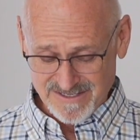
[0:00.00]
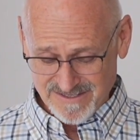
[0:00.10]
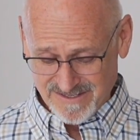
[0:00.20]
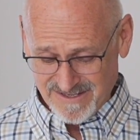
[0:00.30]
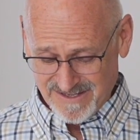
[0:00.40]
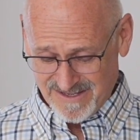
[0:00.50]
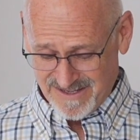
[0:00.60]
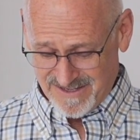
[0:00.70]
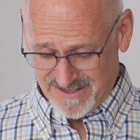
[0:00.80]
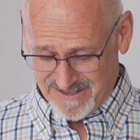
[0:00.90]
And
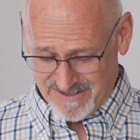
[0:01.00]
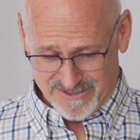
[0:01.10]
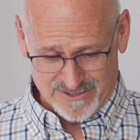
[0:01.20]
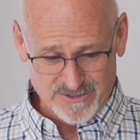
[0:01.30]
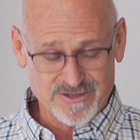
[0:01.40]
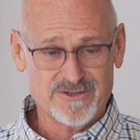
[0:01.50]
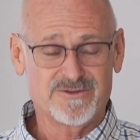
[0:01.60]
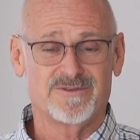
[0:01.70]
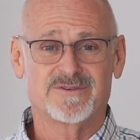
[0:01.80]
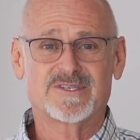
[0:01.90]

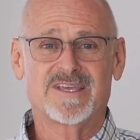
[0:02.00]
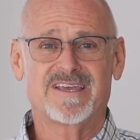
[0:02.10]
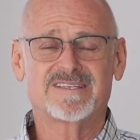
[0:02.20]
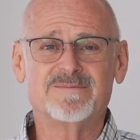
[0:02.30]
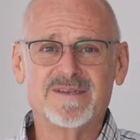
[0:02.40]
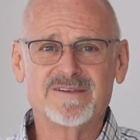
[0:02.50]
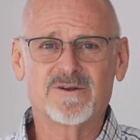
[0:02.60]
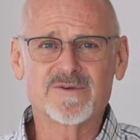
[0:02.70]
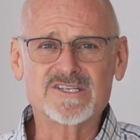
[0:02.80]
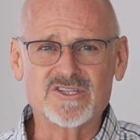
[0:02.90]
you say to me, you
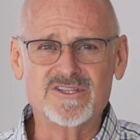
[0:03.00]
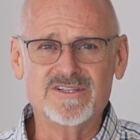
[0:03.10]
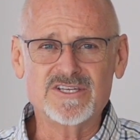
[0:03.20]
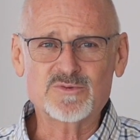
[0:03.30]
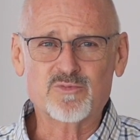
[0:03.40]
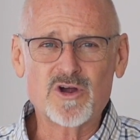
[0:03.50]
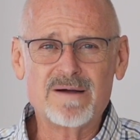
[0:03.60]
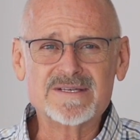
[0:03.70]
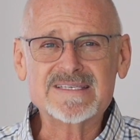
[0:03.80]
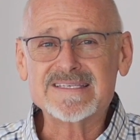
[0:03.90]
know, Rich, this
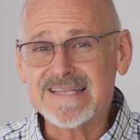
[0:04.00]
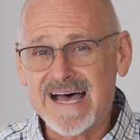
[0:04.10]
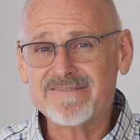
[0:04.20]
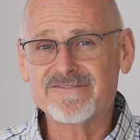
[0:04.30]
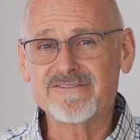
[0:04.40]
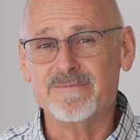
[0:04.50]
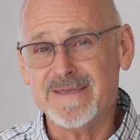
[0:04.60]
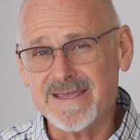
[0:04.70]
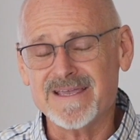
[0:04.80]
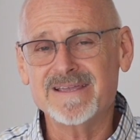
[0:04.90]
promise is not for
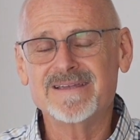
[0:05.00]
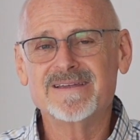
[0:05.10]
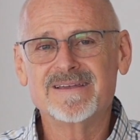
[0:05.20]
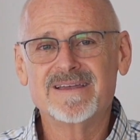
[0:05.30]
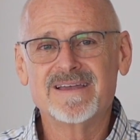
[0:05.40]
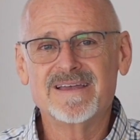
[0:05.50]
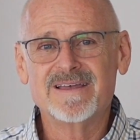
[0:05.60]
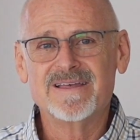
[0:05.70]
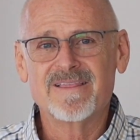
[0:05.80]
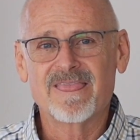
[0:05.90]
me.
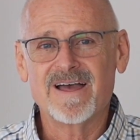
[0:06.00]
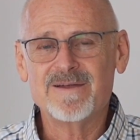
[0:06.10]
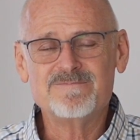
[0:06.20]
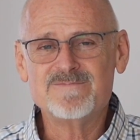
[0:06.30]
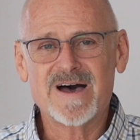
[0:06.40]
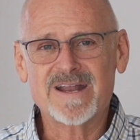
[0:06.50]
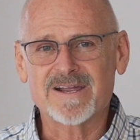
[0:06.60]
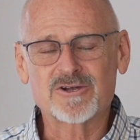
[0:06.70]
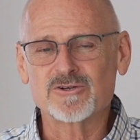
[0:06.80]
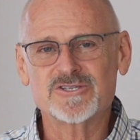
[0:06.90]
I'm not
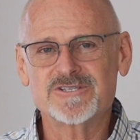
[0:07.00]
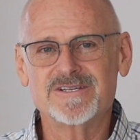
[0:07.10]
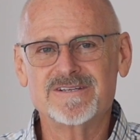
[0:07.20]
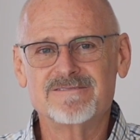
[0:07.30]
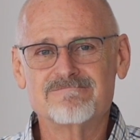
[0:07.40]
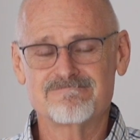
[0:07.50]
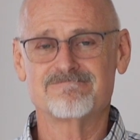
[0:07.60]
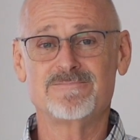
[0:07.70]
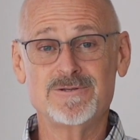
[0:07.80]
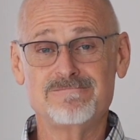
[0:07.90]
a Christian.
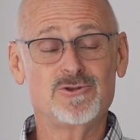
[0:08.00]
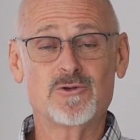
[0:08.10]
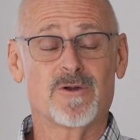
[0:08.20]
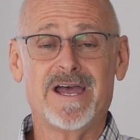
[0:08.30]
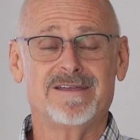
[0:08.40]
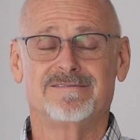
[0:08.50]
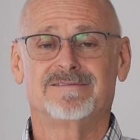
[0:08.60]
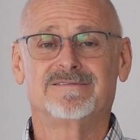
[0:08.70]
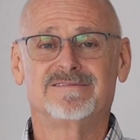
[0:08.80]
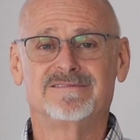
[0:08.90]
You're right.
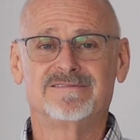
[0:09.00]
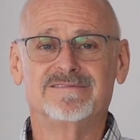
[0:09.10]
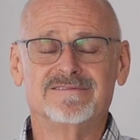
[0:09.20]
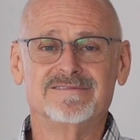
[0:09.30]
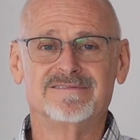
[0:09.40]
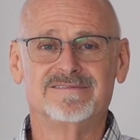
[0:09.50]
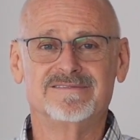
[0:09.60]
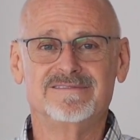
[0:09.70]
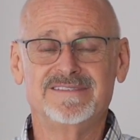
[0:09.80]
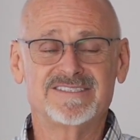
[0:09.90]

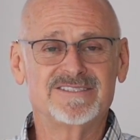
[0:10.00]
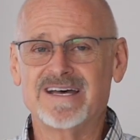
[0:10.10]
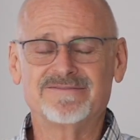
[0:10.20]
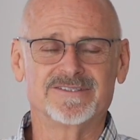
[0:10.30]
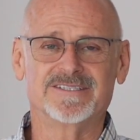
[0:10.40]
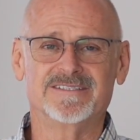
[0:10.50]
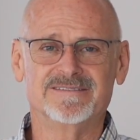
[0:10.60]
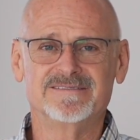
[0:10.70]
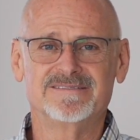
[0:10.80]
It's not for you.